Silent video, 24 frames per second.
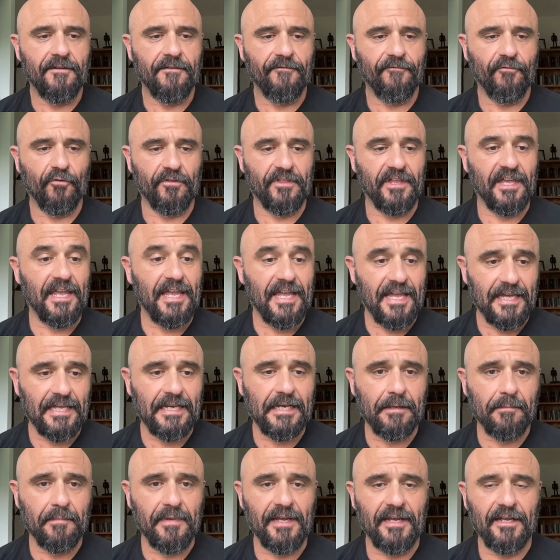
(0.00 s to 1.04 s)
for the
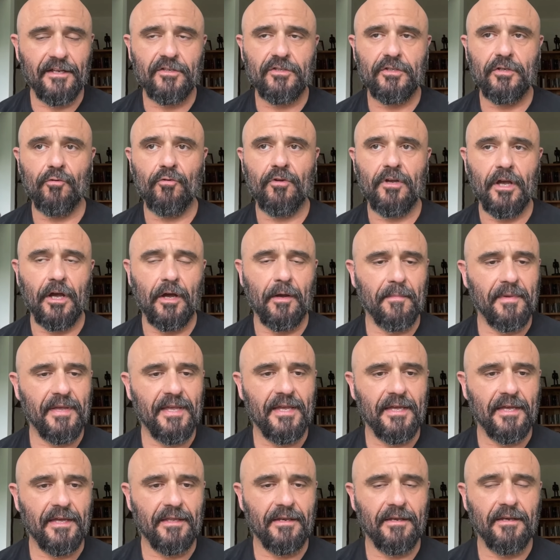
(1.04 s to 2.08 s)
enemy to come
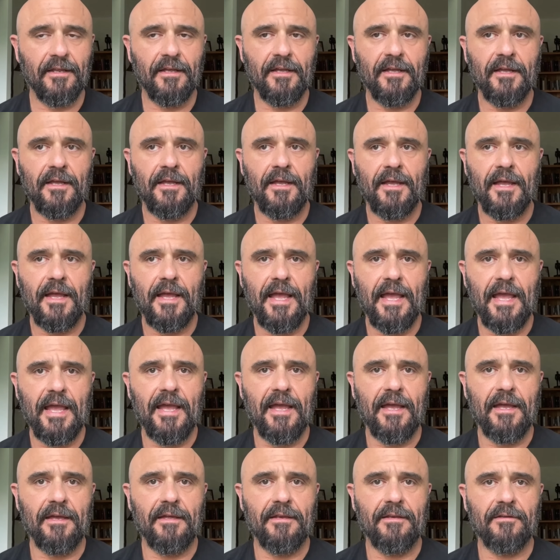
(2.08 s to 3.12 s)
in
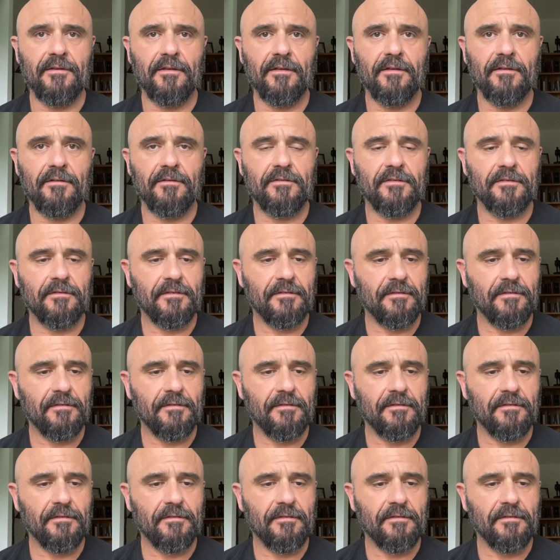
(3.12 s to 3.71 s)
and